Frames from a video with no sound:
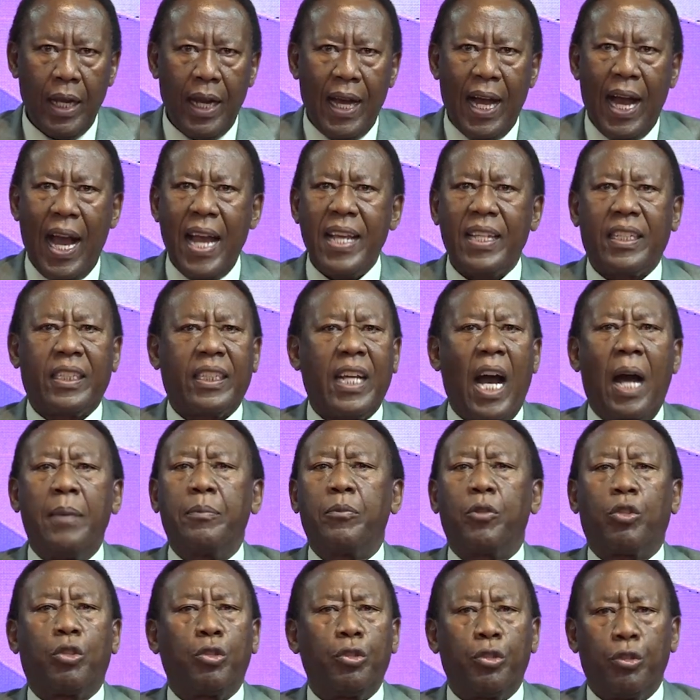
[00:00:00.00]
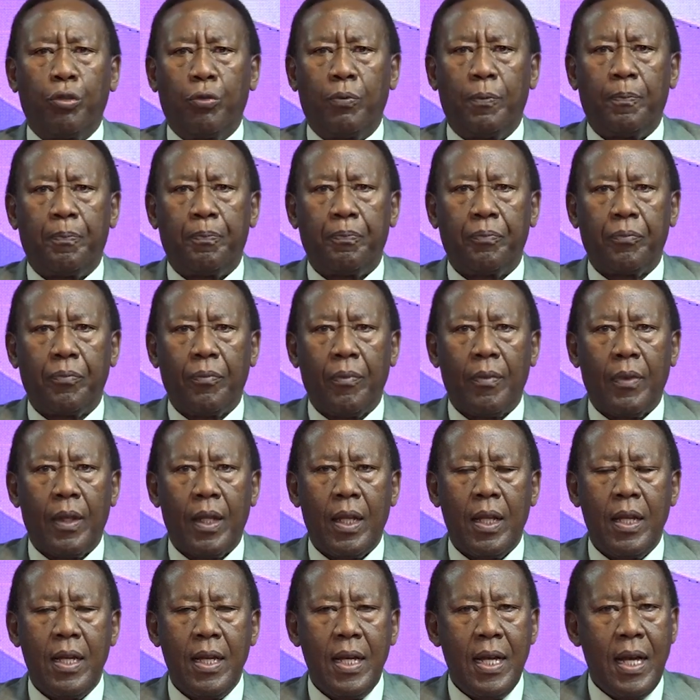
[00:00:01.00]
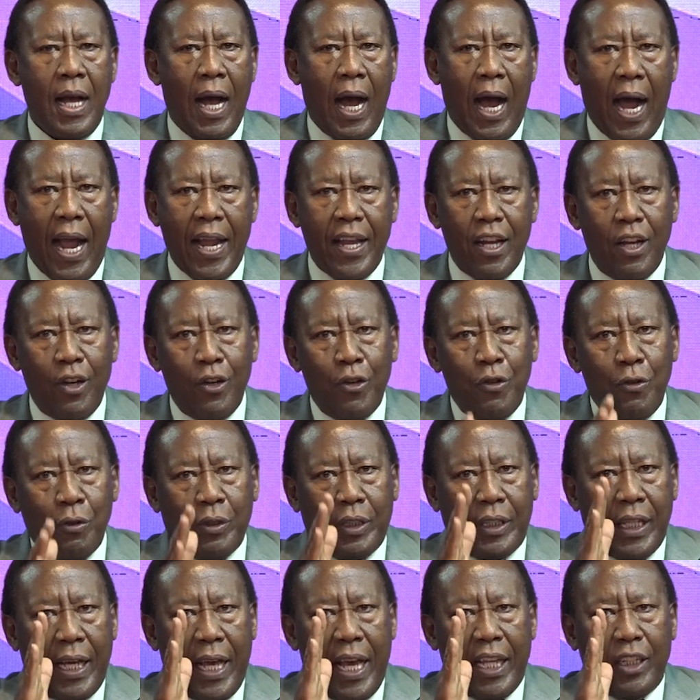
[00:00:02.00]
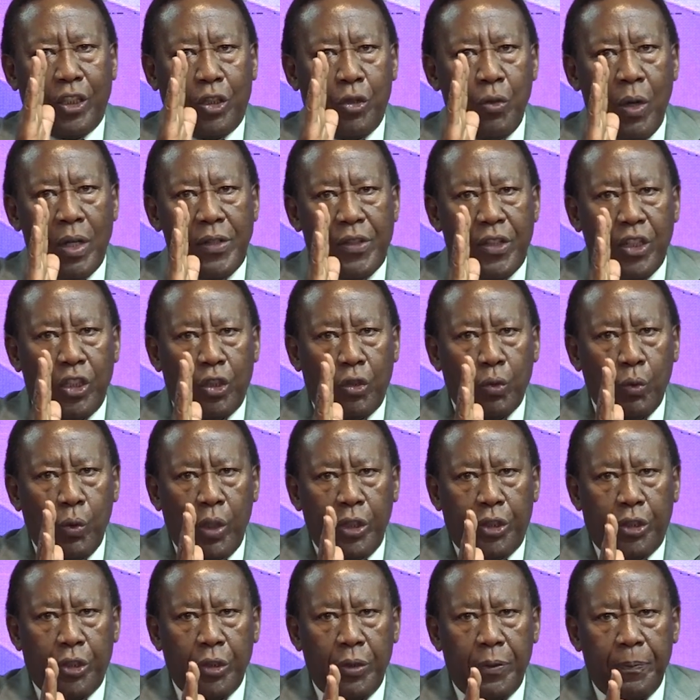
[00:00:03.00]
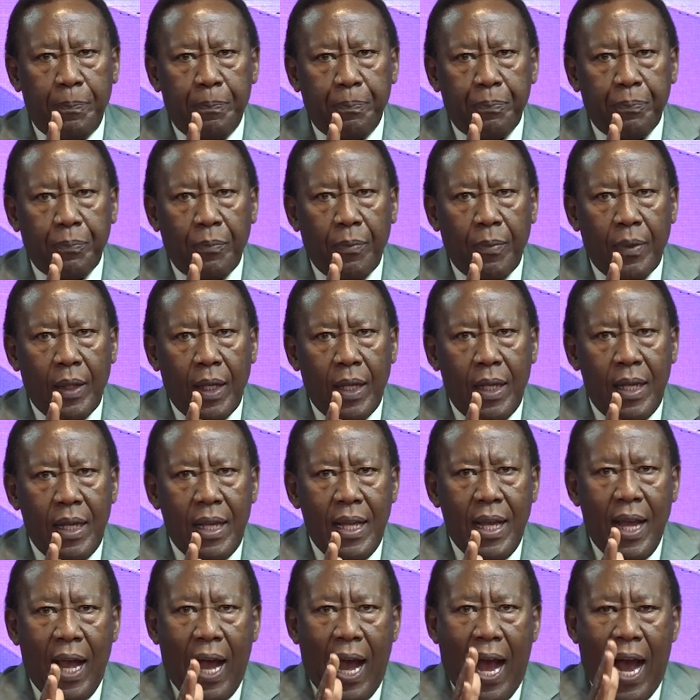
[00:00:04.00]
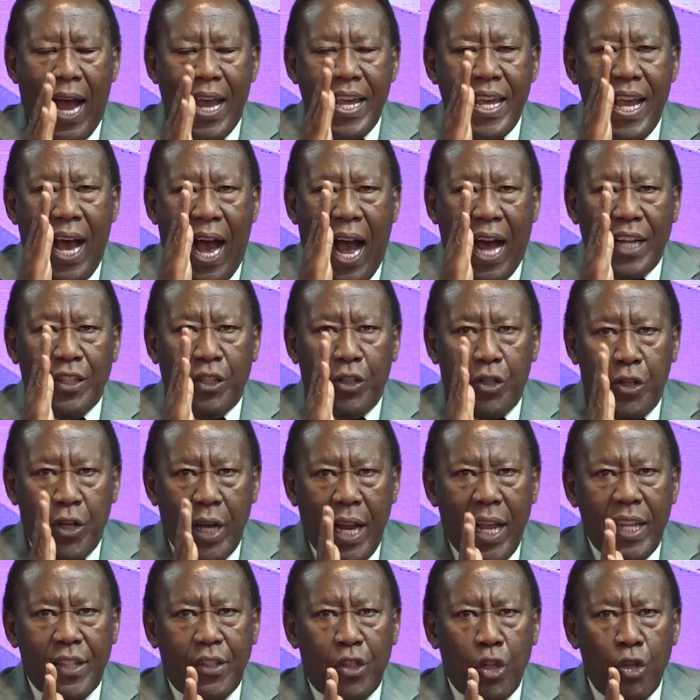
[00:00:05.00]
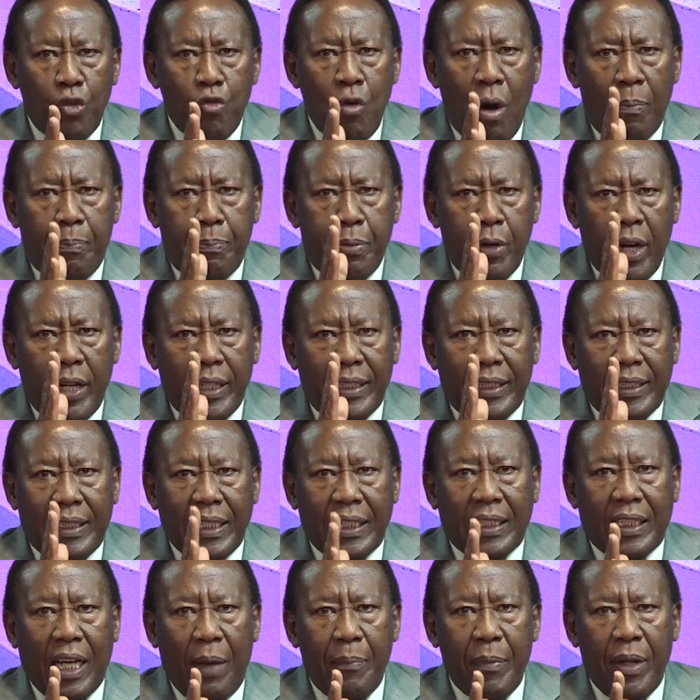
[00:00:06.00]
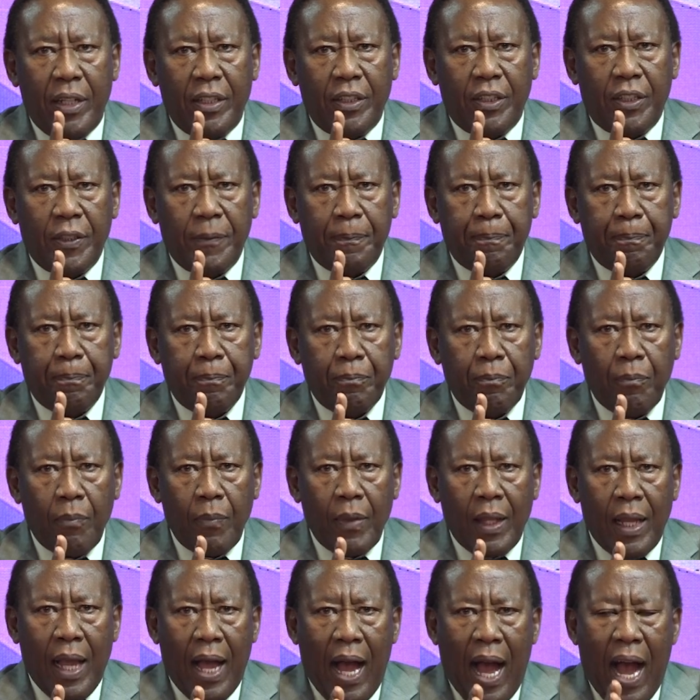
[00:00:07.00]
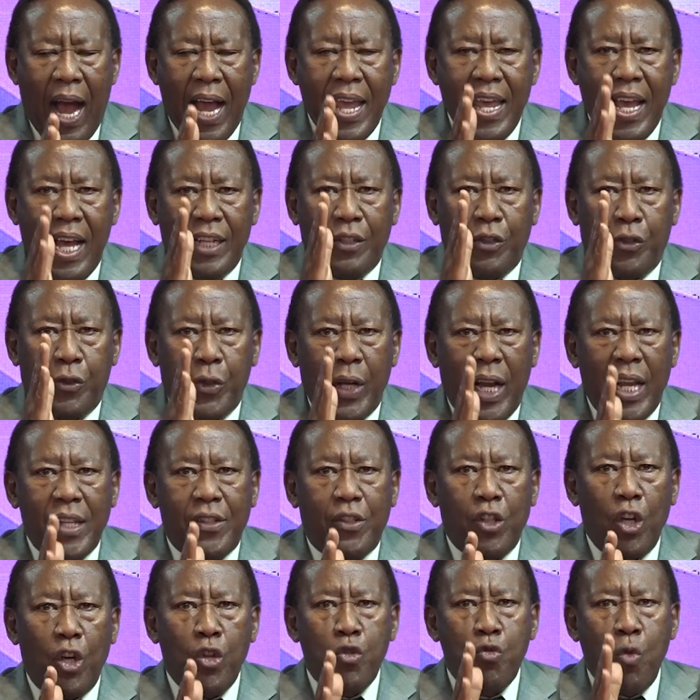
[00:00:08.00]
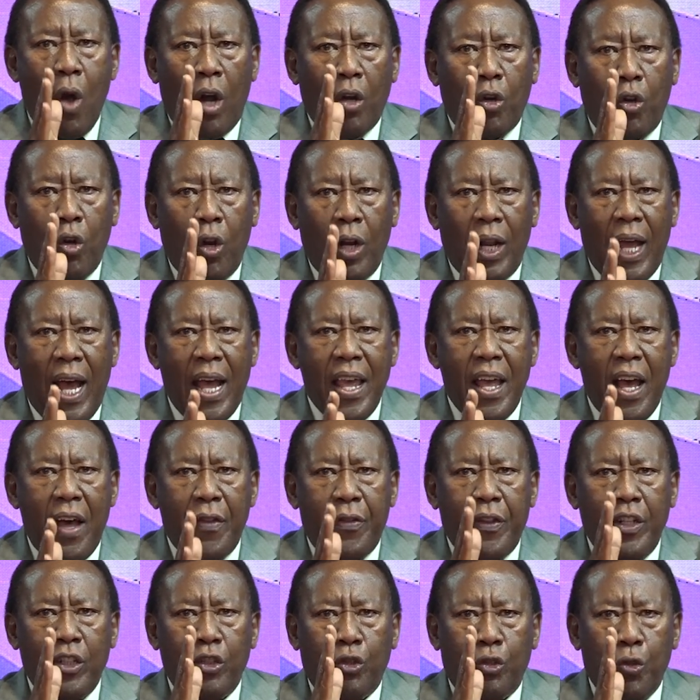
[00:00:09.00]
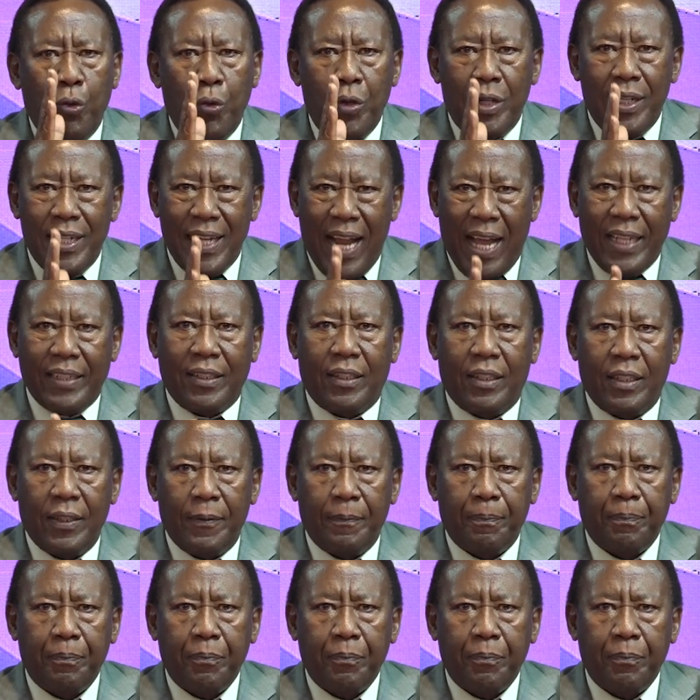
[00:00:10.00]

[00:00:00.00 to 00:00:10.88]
I come to you. I look at your situation. I address your predicament. I address your Goliath tonight.